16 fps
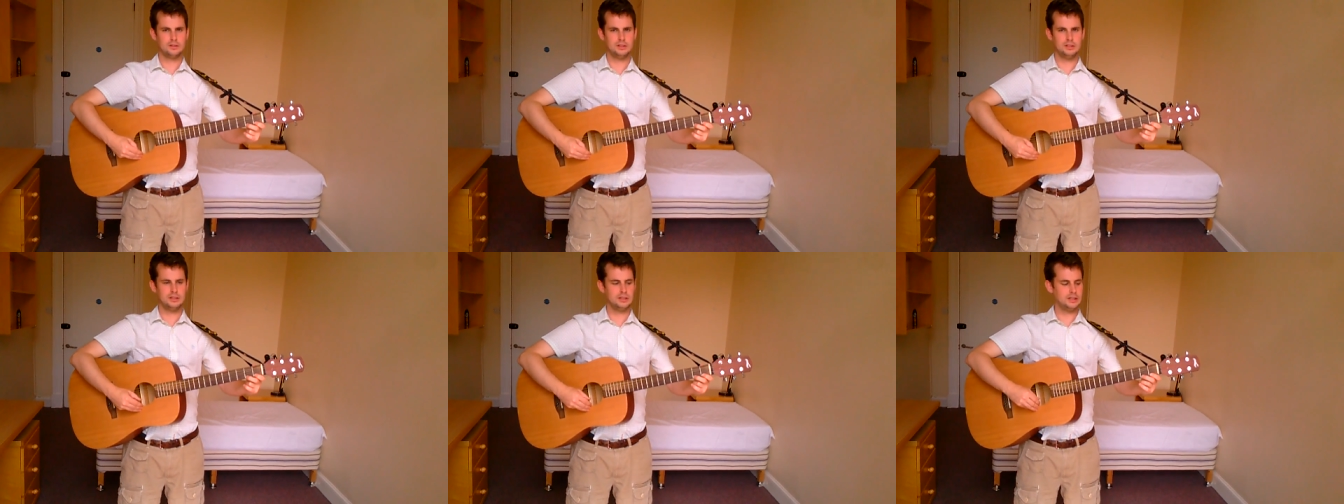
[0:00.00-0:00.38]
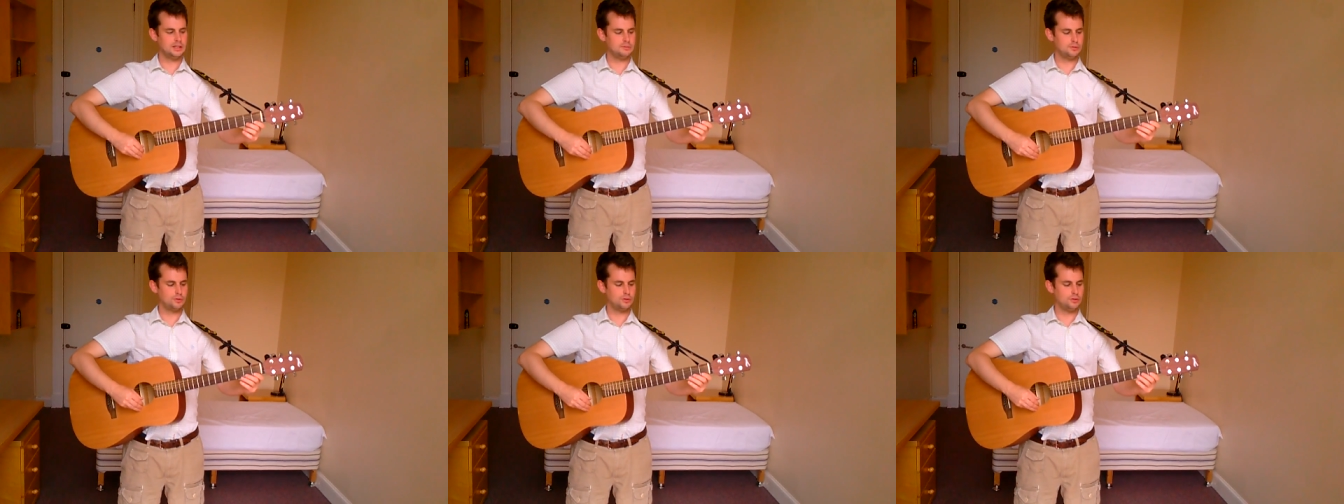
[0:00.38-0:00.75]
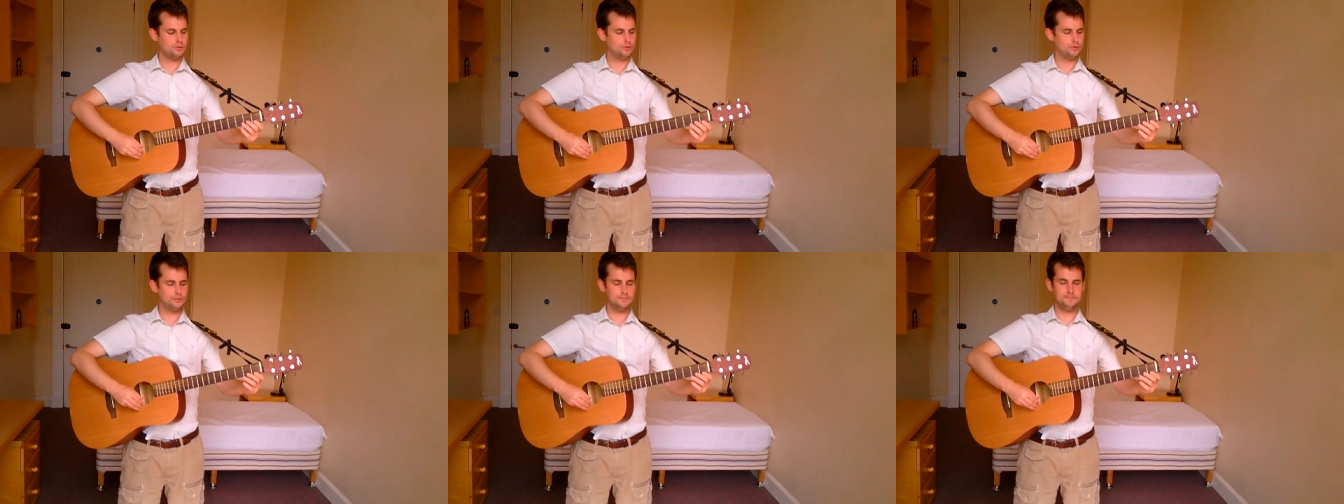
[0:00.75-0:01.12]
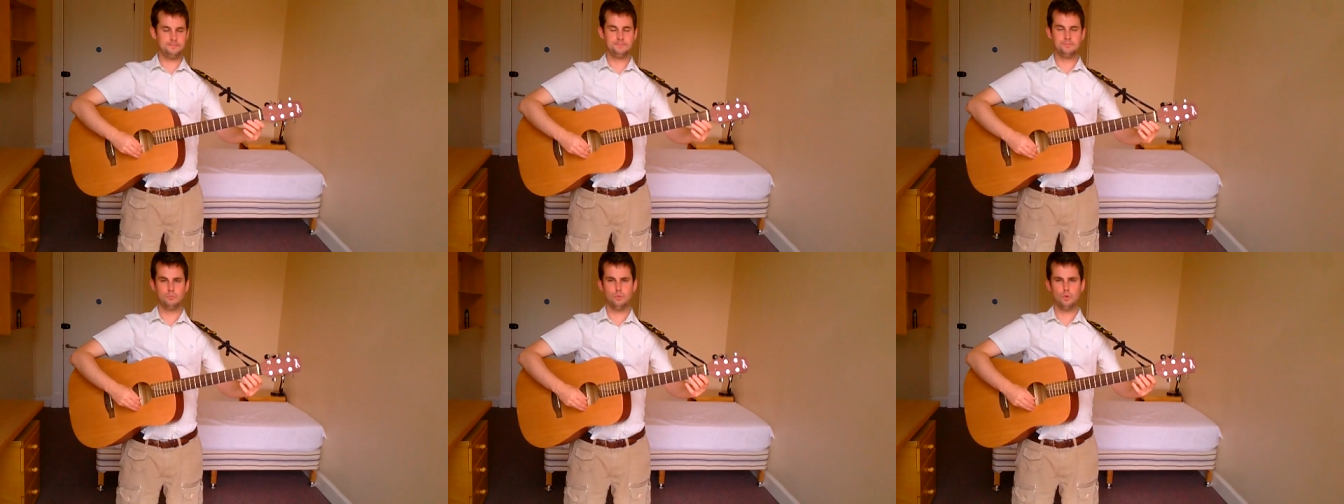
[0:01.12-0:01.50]
And then we're going to do
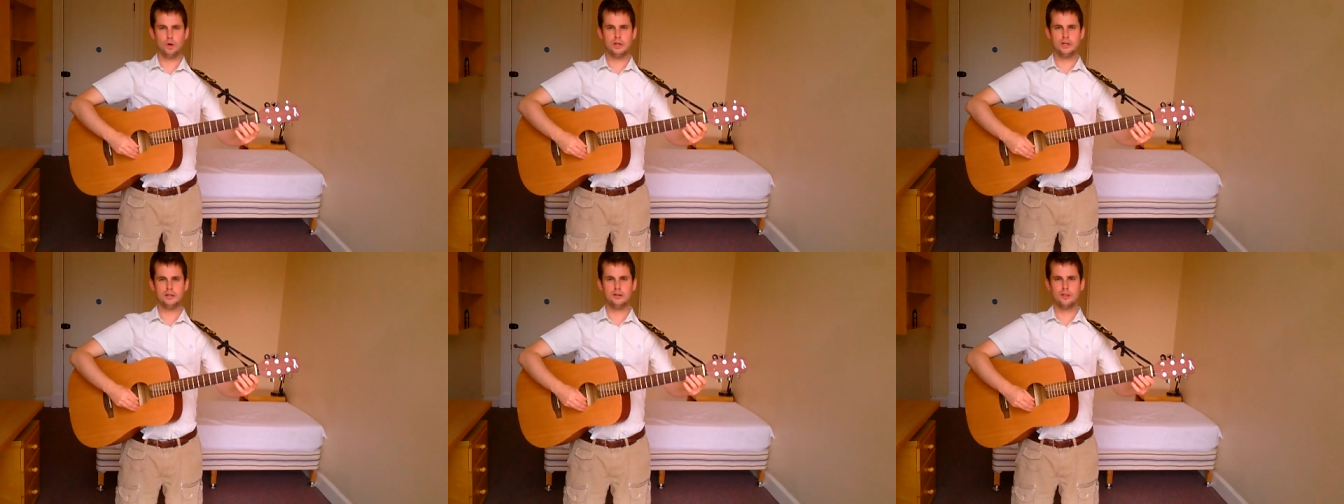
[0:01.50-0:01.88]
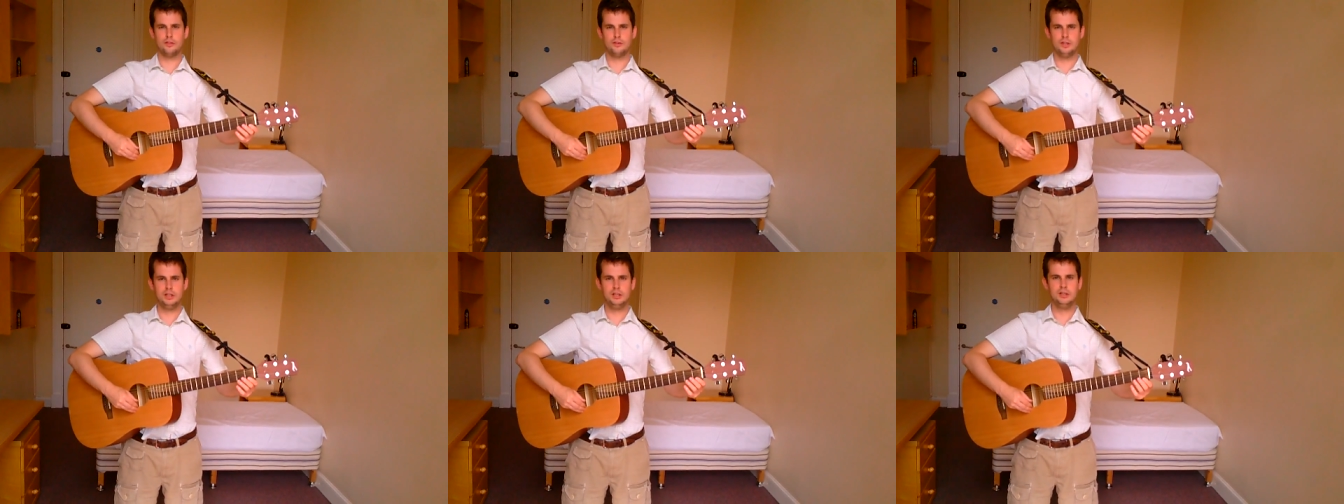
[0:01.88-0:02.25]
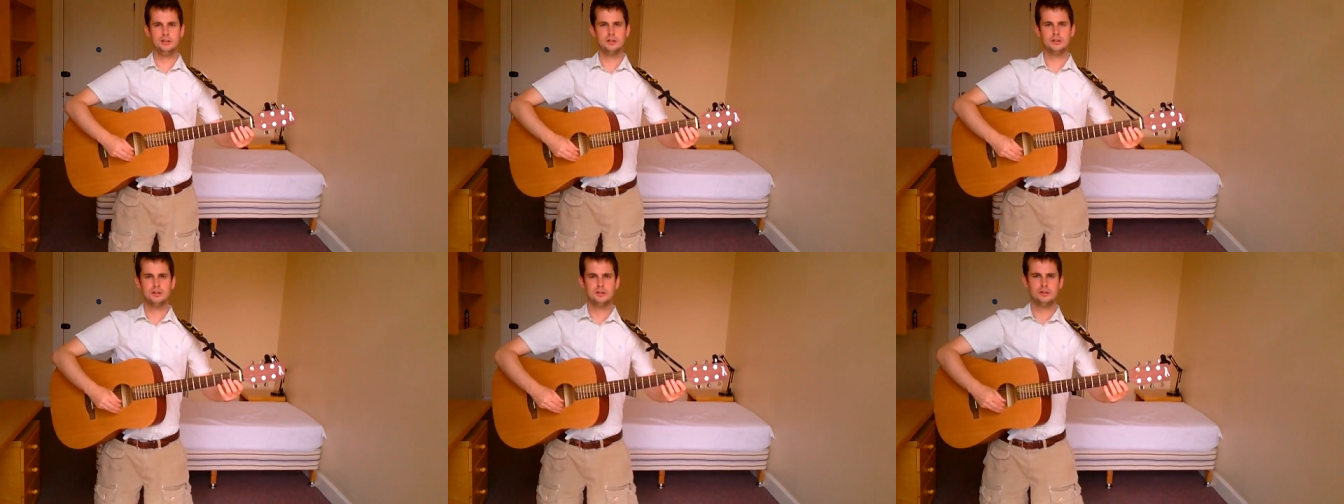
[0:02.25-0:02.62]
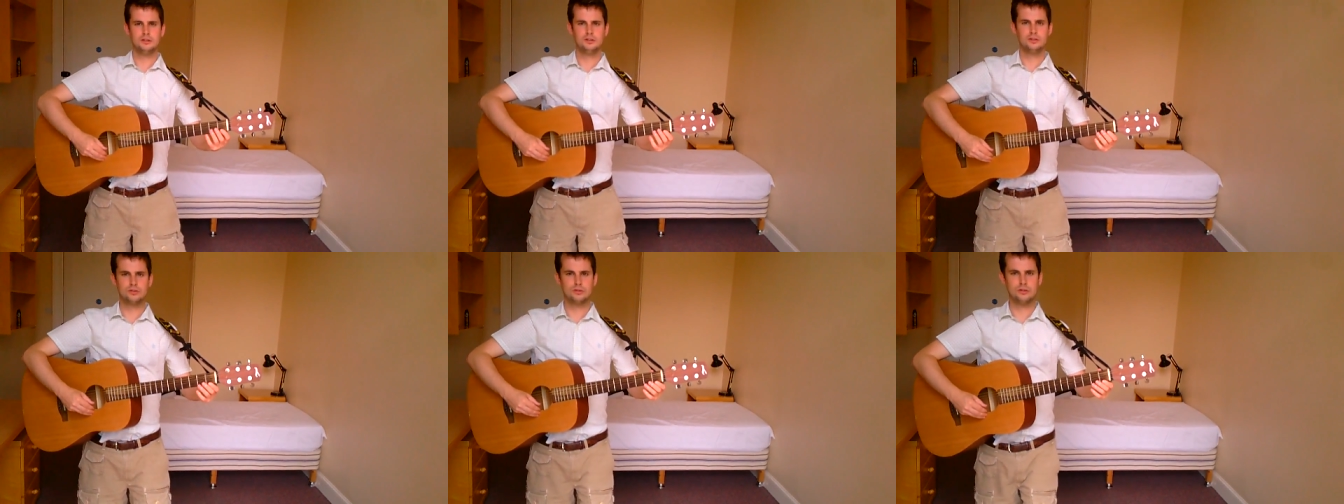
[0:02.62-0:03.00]
1 and 3. So